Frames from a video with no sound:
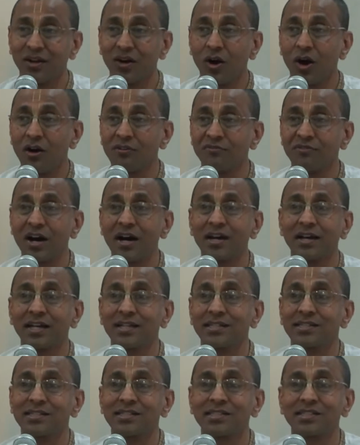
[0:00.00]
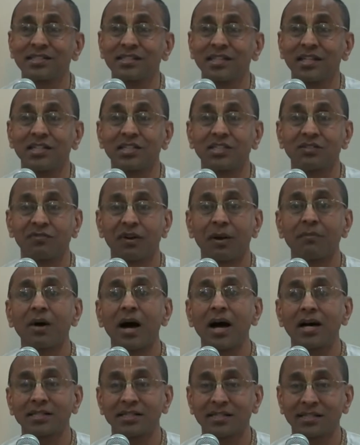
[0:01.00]
of our existence from
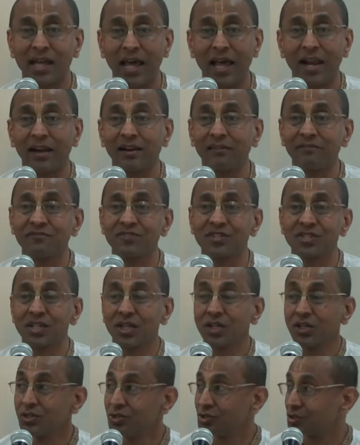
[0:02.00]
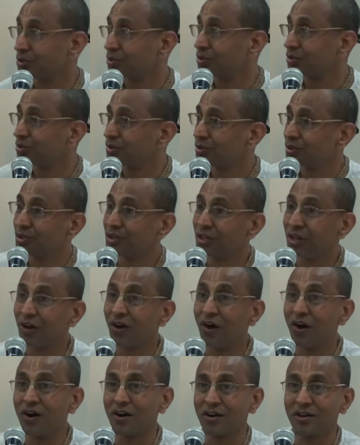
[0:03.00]
ourselves to the
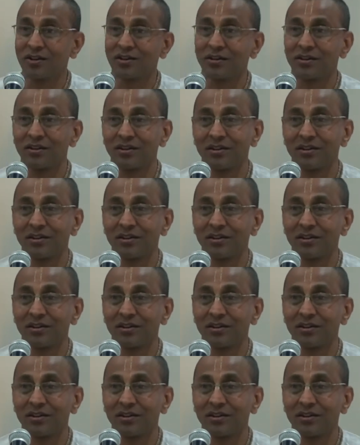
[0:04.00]
Lord.